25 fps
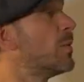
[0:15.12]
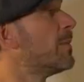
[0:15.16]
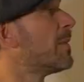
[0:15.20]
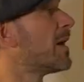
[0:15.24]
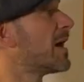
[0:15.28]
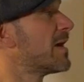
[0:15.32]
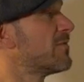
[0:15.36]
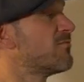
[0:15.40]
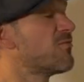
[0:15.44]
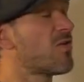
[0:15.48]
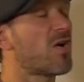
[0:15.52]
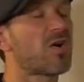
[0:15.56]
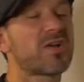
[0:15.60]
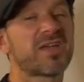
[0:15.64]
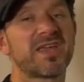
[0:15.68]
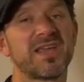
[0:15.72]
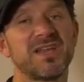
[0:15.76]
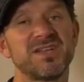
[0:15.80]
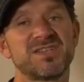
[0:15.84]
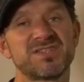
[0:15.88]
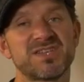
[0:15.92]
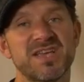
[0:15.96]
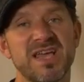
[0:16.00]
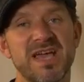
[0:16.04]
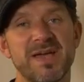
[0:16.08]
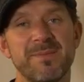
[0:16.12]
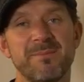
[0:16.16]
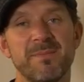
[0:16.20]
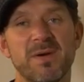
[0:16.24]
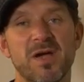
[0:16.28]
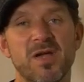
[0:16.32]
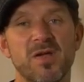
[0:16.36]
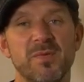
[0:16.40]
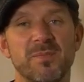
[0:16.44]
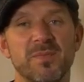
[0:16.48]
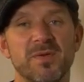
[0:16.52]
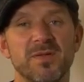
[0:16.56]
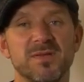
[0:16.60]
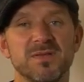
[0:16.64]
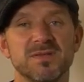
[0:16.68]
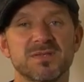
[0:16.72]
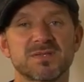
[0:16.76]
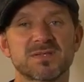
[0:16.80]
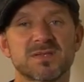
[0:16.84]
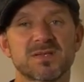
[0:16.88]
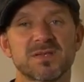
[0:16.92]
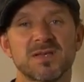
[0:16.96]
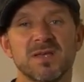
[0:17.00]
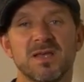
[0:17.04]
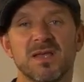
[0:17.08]
my rocking chair
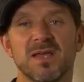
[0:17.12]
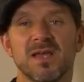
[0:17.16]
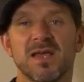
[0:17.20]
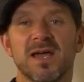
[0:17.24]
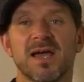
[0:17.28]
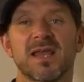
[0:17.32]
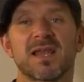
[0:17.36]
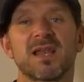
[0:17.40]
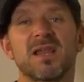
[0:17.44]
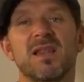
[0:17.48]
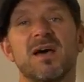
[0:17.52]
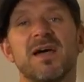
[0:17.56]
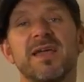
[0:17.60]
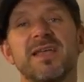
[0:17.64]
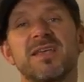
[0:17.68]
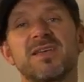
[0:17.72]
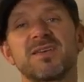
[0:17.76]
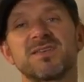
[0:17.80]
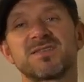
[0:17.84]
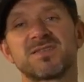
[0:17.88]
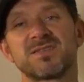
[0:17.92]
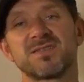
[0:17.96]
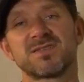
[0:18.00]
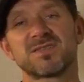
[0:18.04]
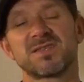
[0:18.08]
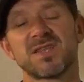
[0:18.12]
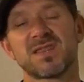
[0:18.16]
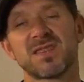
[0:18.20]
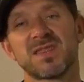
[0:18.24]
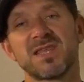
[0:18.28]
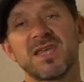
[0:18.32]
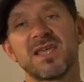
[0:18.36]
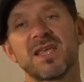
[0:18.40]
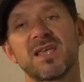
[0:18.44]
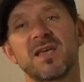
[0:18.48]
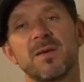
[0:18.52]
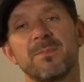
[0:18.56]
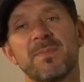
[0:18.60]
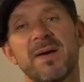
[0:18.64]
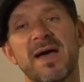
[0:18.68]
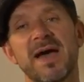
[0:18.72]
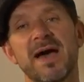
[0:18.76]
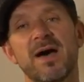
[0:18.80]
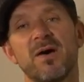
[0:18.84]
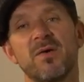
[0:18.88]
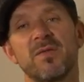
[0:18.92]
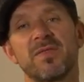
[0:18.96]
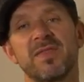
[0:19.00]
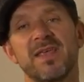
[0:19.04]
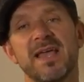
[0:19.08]
moments, I'd like us just to think
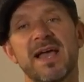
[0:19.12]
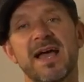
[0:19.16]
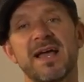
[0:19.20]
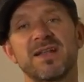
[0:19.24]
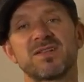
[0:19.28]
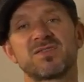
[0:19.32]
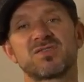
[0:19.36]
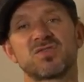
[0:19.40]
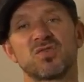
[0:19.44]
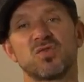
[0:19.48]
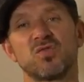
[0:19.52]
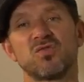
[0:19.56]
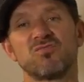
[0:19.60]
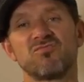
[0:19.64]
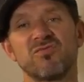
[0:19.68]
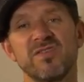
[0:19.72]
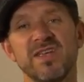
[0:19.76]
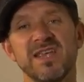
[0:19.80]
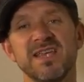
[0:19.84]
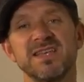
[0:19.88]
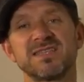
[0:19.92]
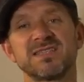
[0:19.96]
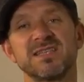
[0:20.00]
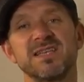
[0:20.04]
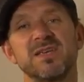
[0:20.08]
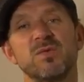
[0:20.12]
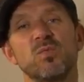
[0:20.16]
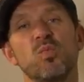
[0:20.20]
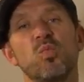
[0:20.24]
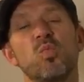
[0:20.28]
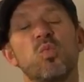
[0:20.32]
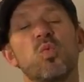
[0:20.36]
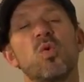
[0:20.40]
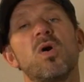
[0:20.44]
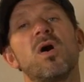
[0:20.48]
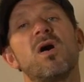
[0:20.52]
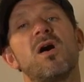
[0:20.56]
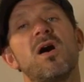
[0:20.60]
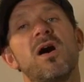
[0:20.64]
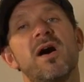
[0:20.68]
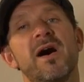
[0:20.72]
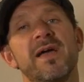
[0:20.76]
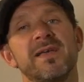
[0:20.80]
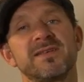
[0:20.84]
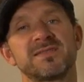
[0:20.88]
about the actual reasoning why.